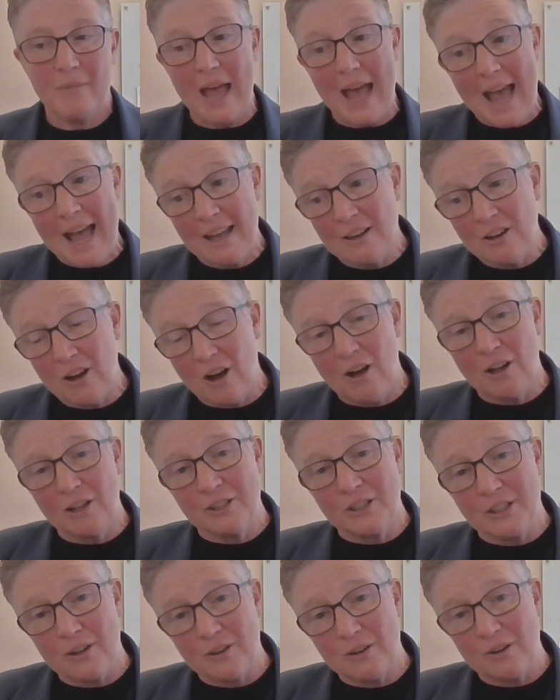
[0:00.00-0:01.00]
and
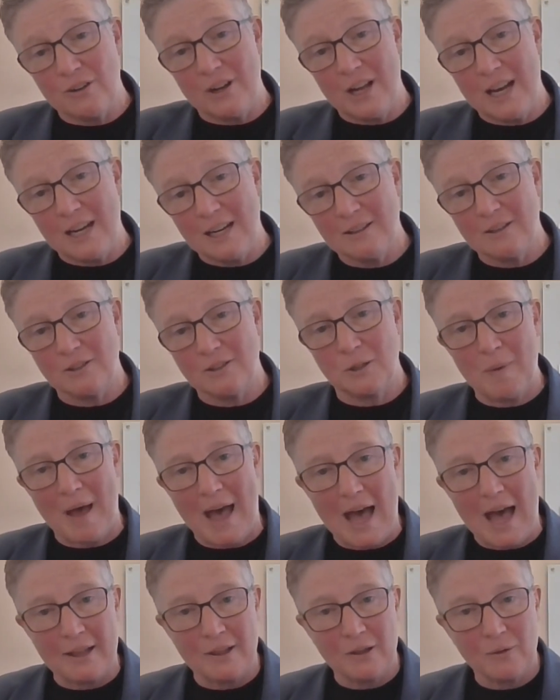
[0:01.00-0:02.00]
also creating those
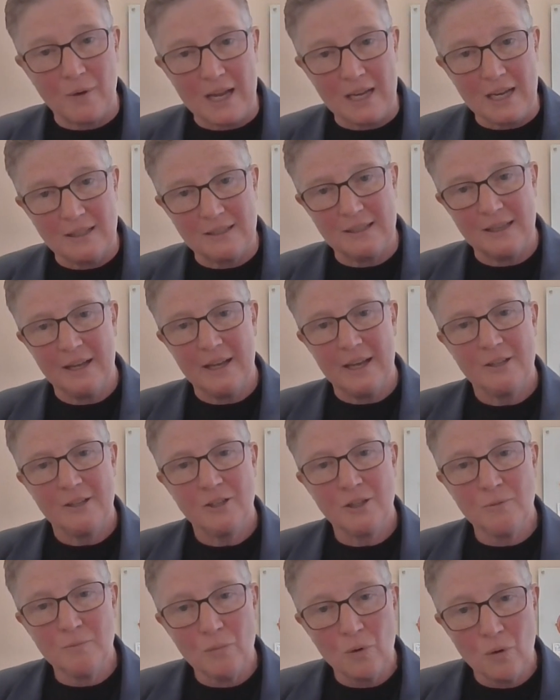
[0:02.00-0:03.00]
pathways
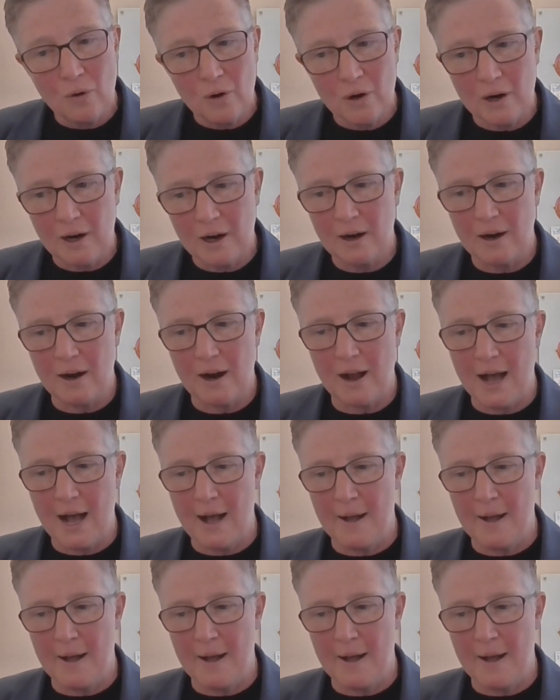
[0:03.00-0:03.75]
to more